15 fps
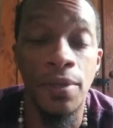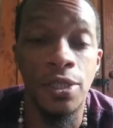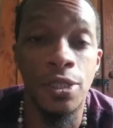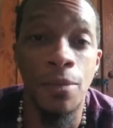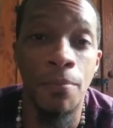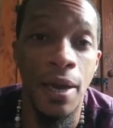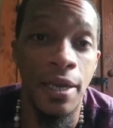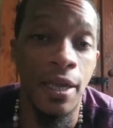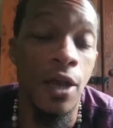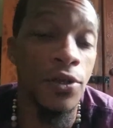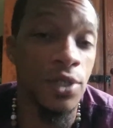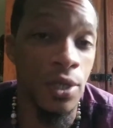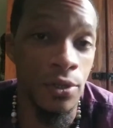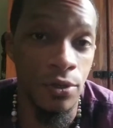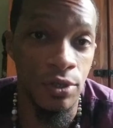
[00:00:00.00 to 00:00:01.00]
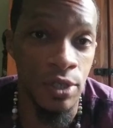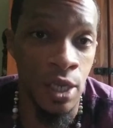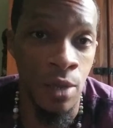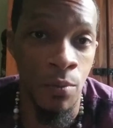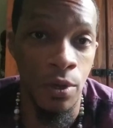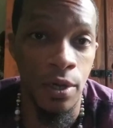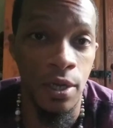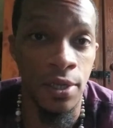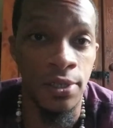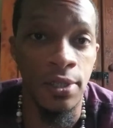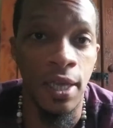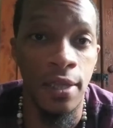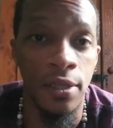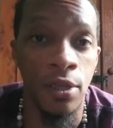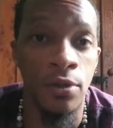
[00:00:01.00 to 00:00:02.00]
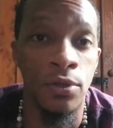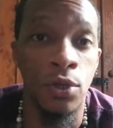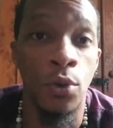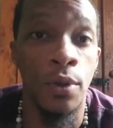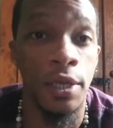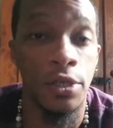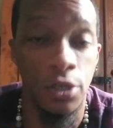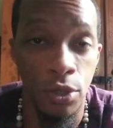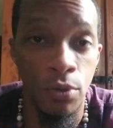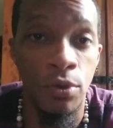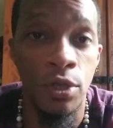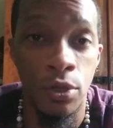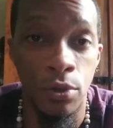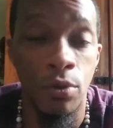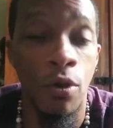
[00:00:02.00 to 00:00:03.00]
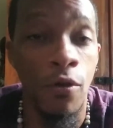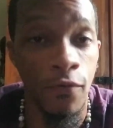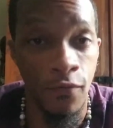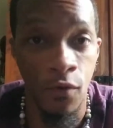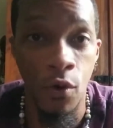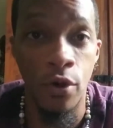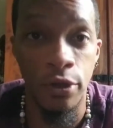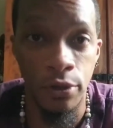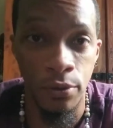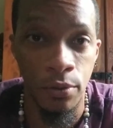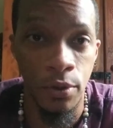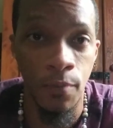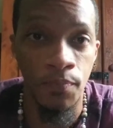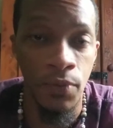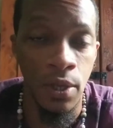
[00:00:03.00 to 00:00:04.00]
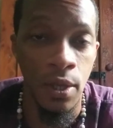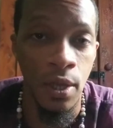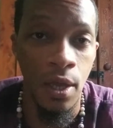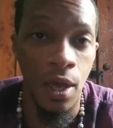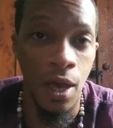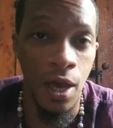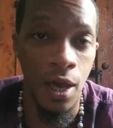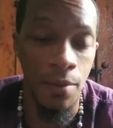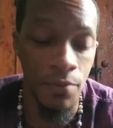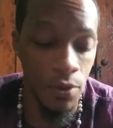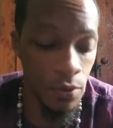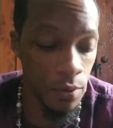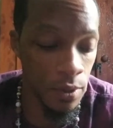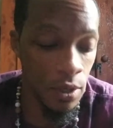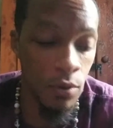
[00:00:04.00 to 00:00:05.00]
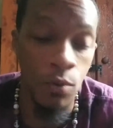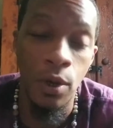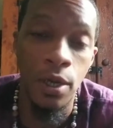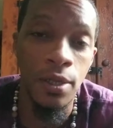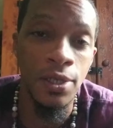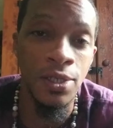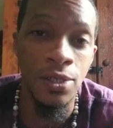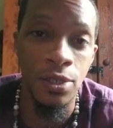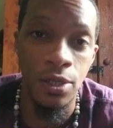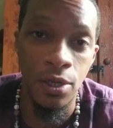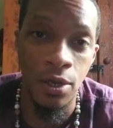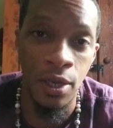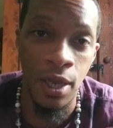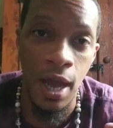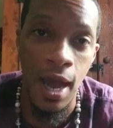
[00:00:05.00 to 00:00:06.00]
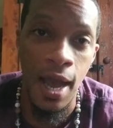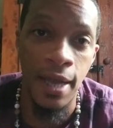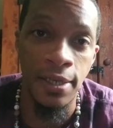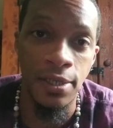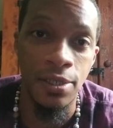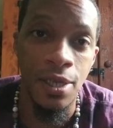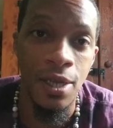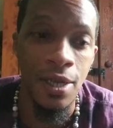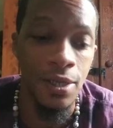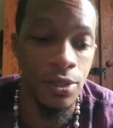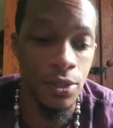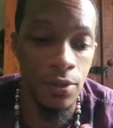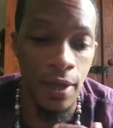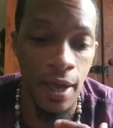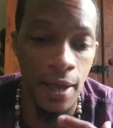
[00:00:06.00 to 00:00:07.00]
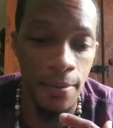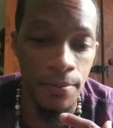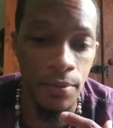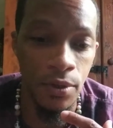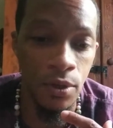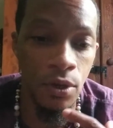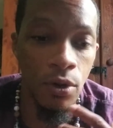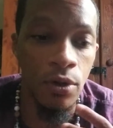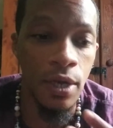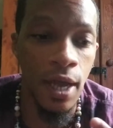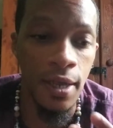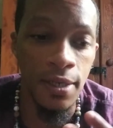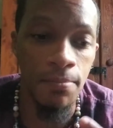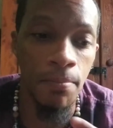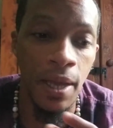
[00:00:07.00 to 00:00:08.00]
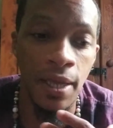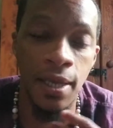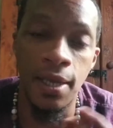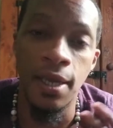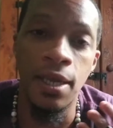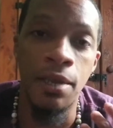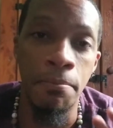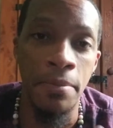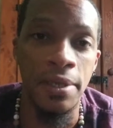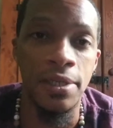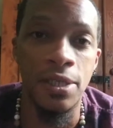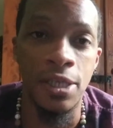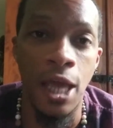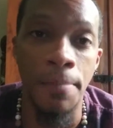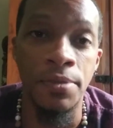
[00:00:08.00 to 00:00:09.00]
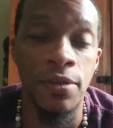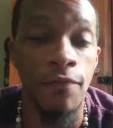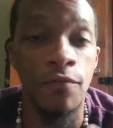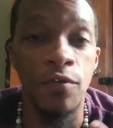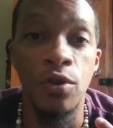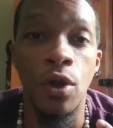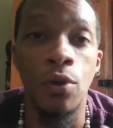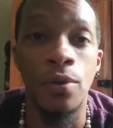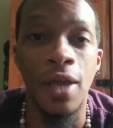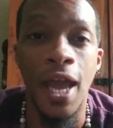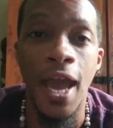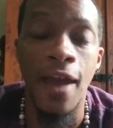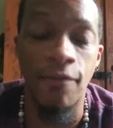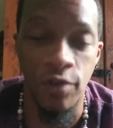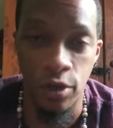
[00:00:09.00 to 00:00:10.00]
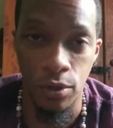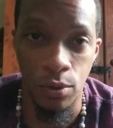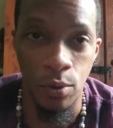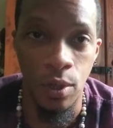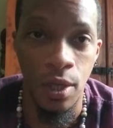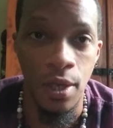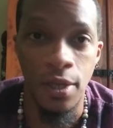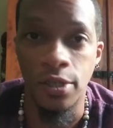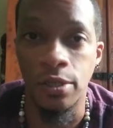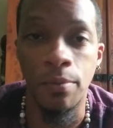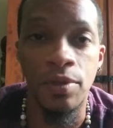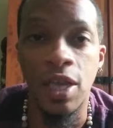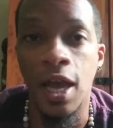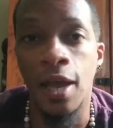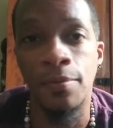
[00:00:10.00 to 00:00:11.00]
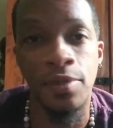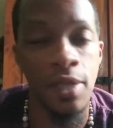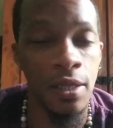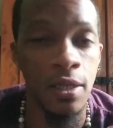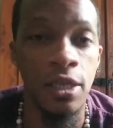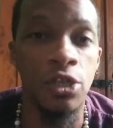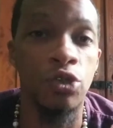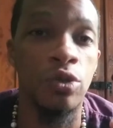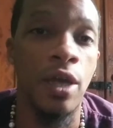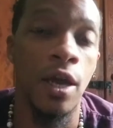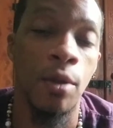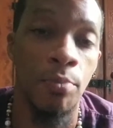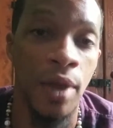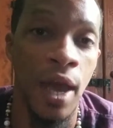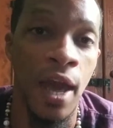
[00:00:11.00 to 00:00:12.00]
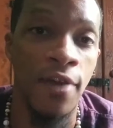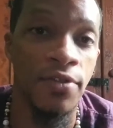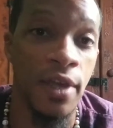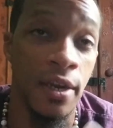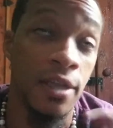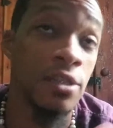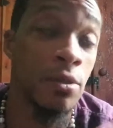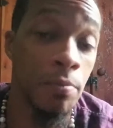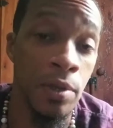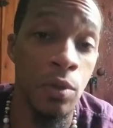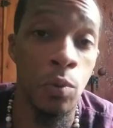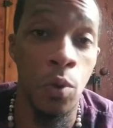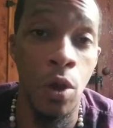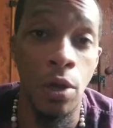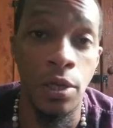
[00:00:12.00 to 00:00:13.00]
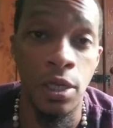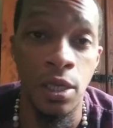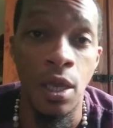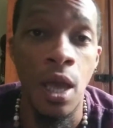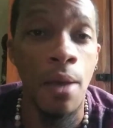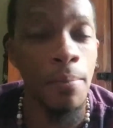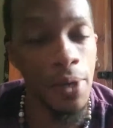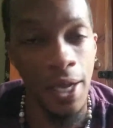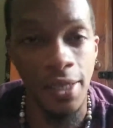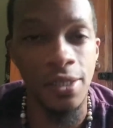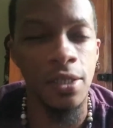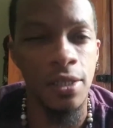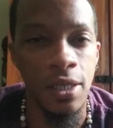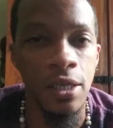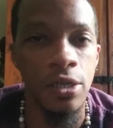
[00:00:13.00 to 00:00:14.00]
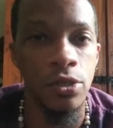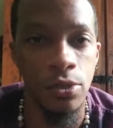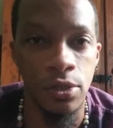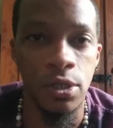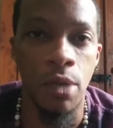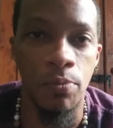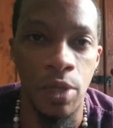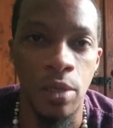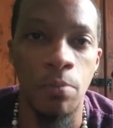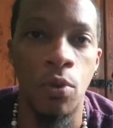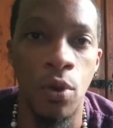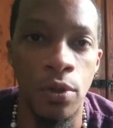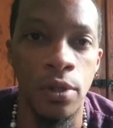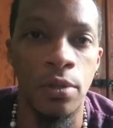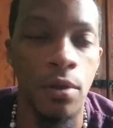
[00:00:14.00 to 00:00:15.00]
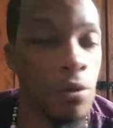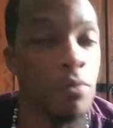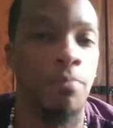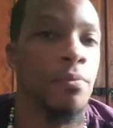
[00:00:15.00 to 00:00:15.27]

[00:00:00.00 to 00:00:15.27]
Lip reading: somebody else understand what it is that they're doing to you or for you. You want to listen to your guides so that you're not making any missteps if you don't have to. Sometimes they lead you down a path that is a bit wonky, but that's to teach you something more than